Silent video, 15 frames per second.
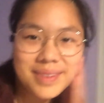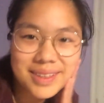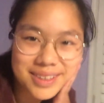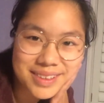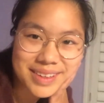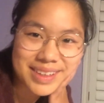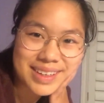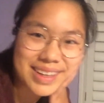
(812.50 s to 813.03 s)
All
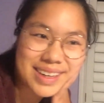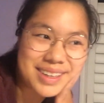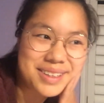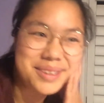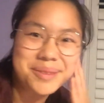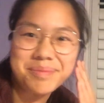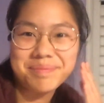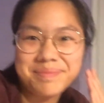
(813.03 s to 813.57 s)
right,
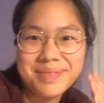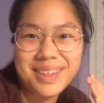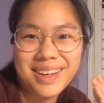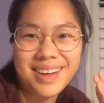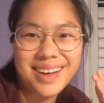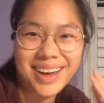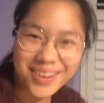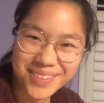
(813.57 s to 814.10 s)
I
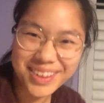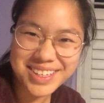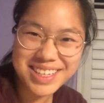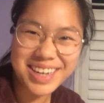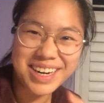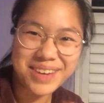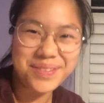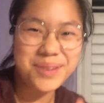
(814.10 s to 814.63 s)
realized I
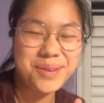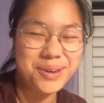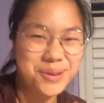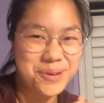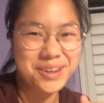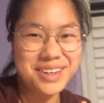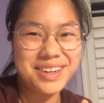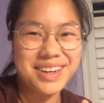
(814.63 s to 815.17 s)
never
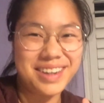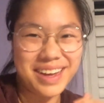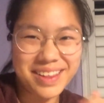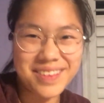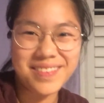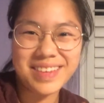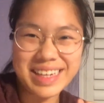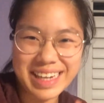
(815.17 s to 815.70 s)
recorded an end
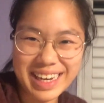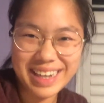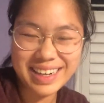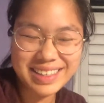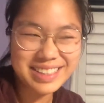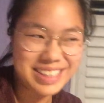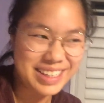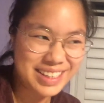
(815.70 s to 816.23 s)
of the day
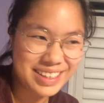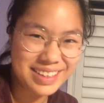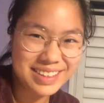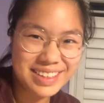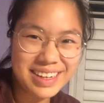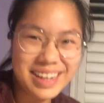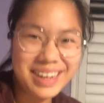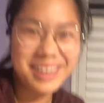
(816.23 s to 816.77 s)
check-in
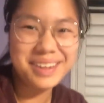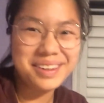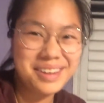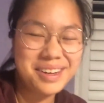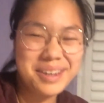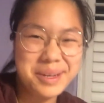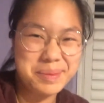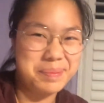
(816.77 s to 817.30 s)
today,
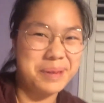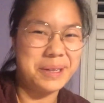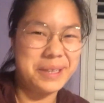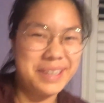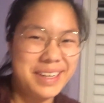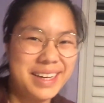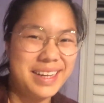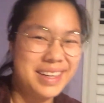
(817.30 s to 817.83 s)
but
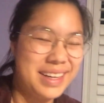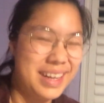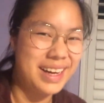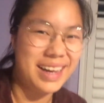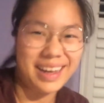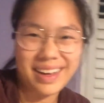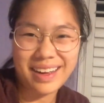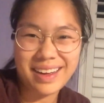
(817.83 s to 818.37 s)

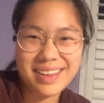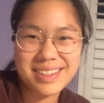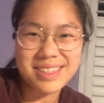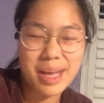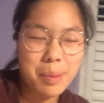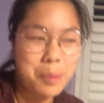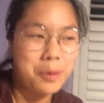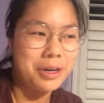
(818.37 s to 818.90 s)
I
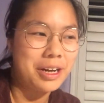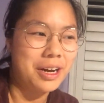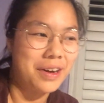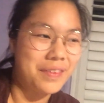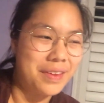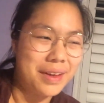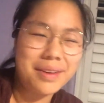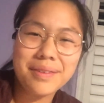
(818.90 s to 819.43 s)
stopped working
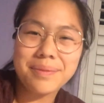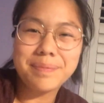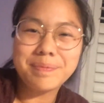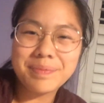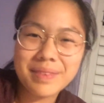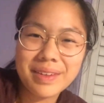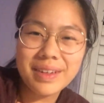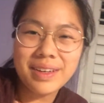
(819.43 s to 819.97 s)
around
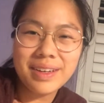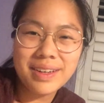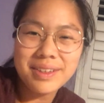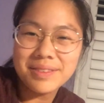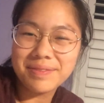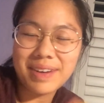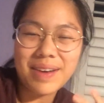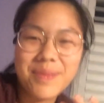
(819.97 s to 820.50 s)

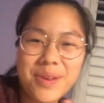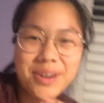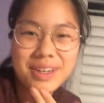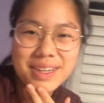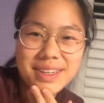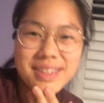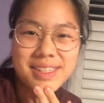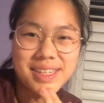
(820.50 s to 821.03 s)

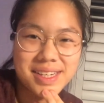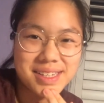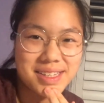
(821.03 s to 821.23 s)
5:30, 6